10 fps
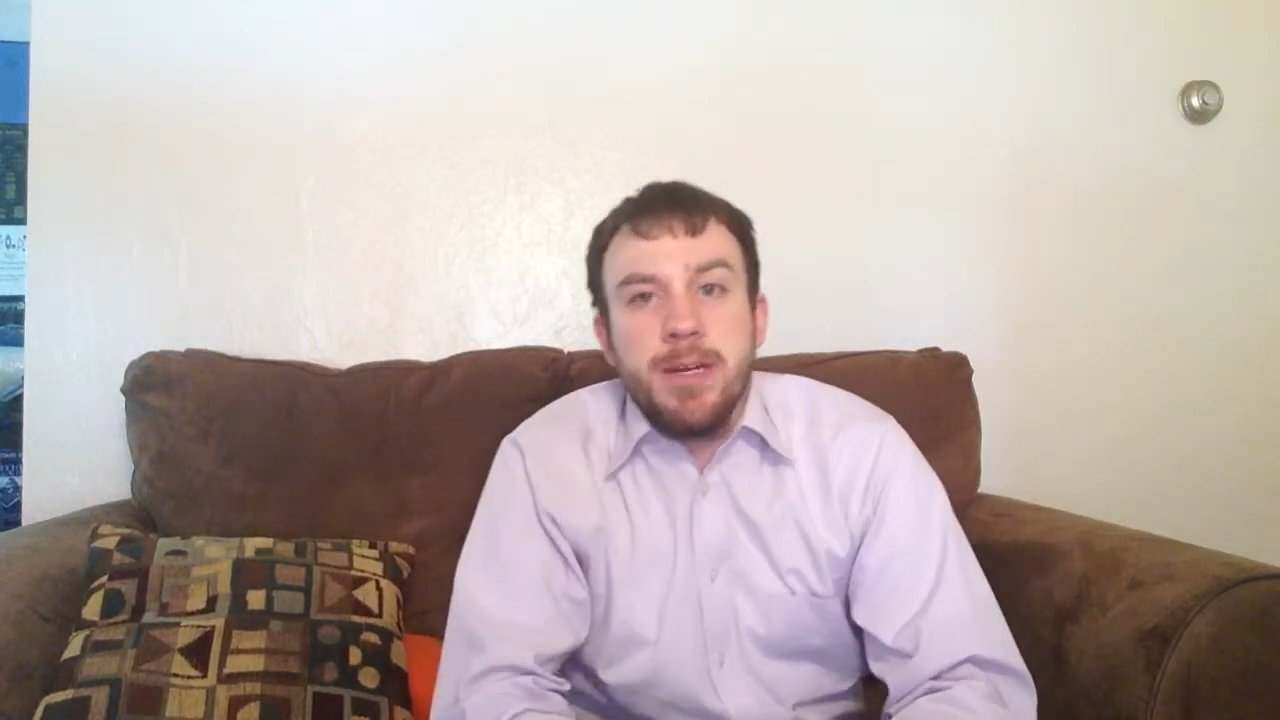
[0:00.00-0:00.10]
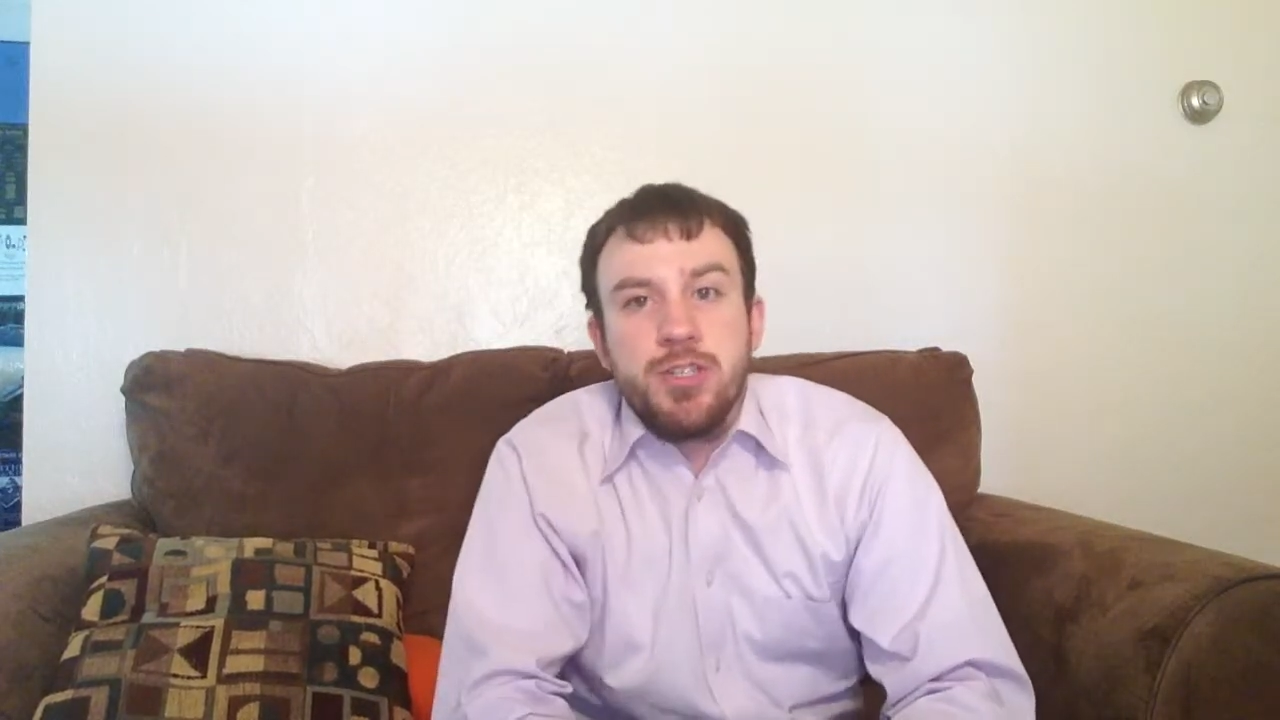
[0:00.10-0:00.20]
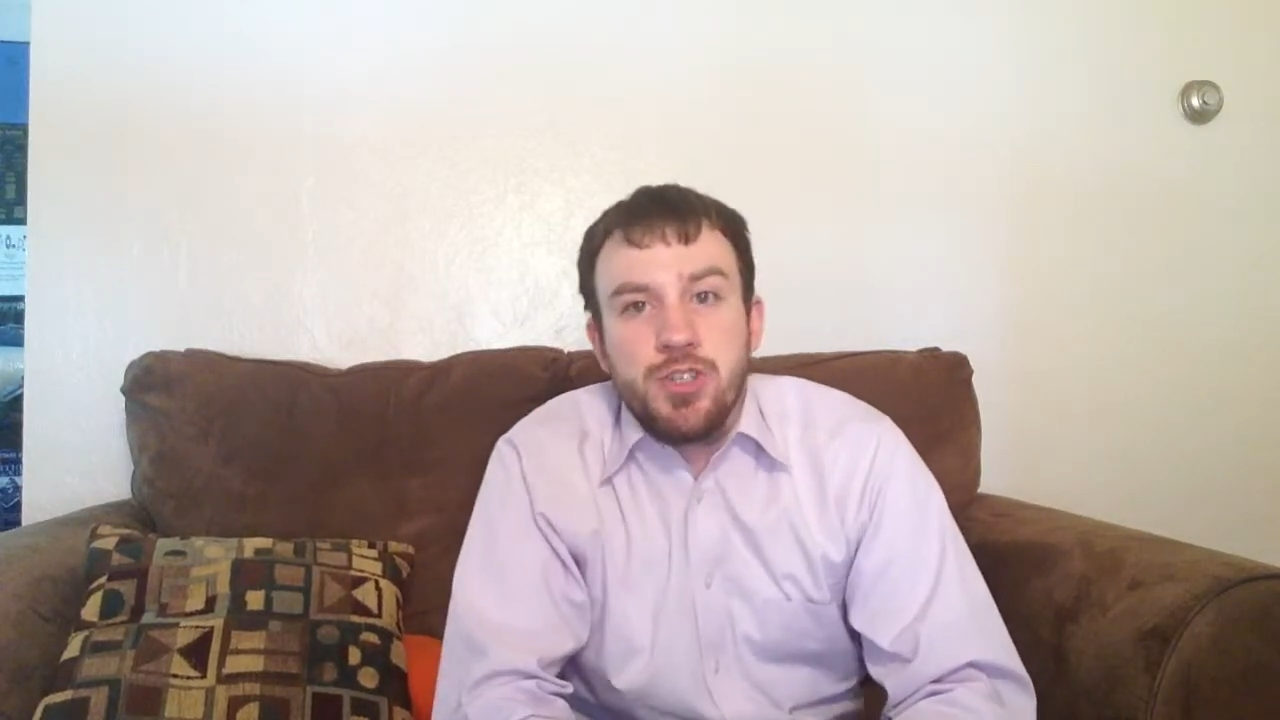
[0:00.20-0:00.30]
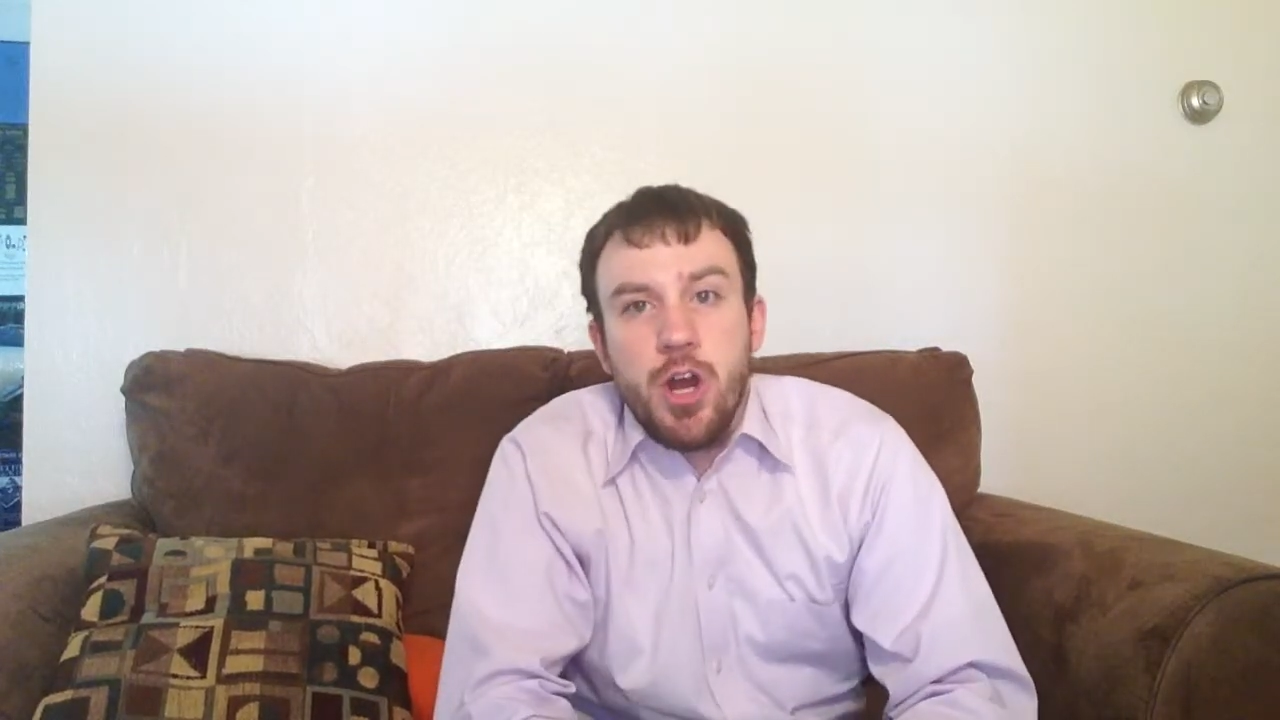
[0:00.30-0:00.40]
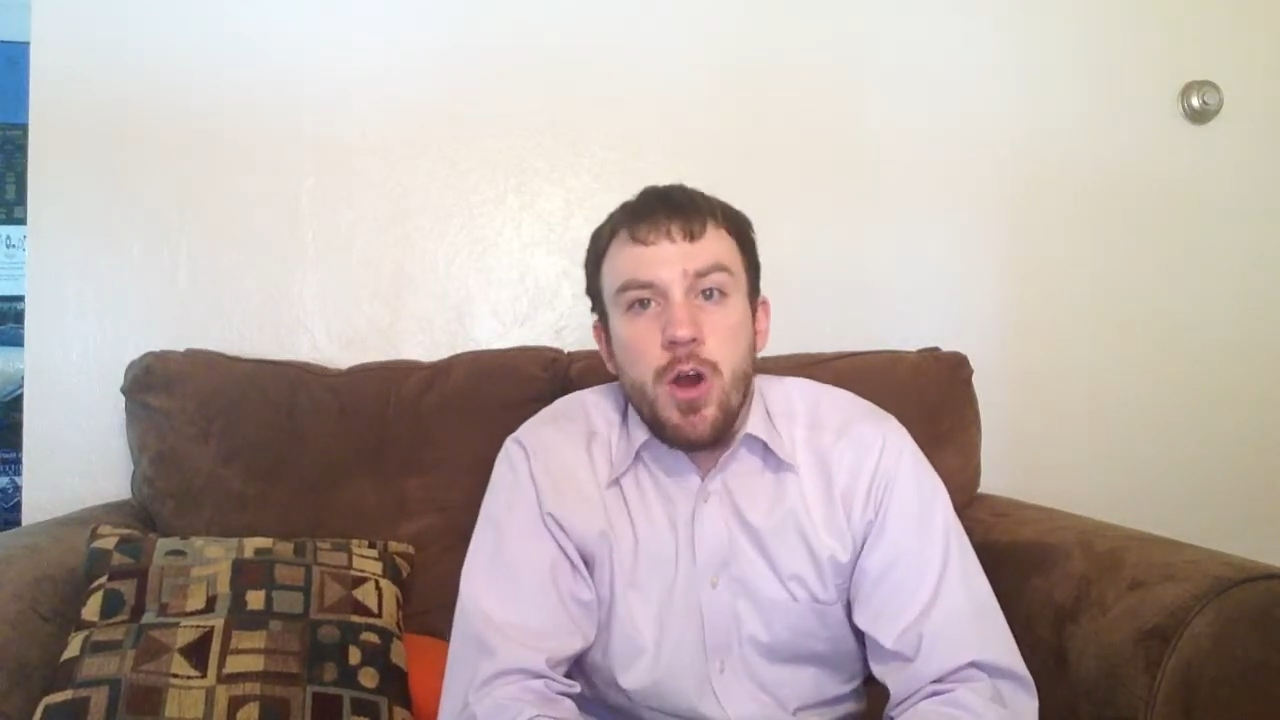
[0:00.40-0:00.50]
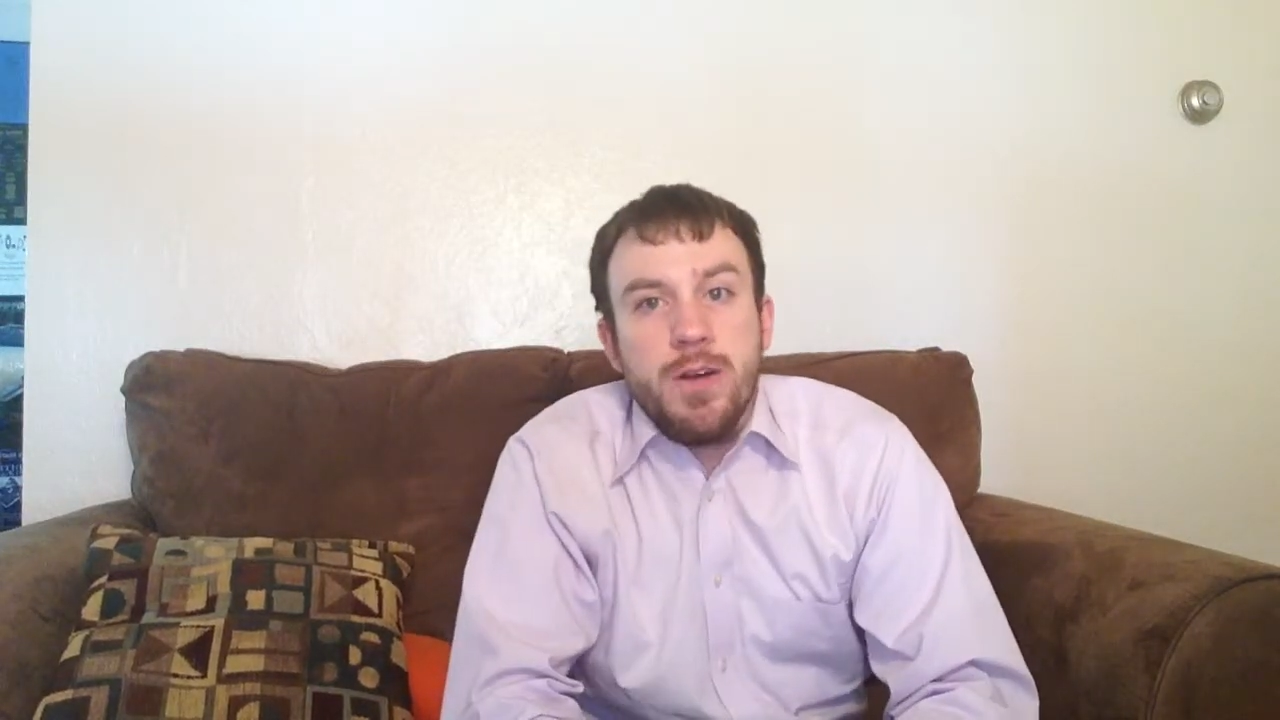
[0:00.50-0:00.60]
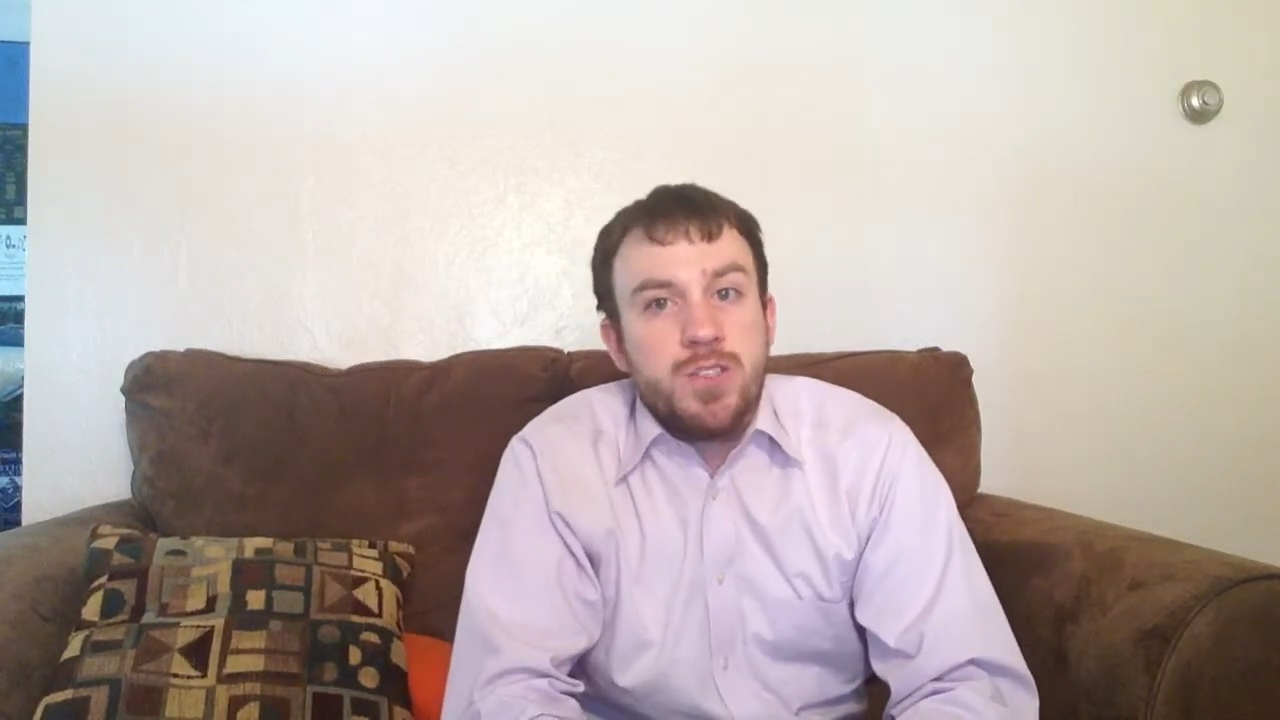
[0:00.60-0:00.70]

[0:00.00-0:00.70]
my show,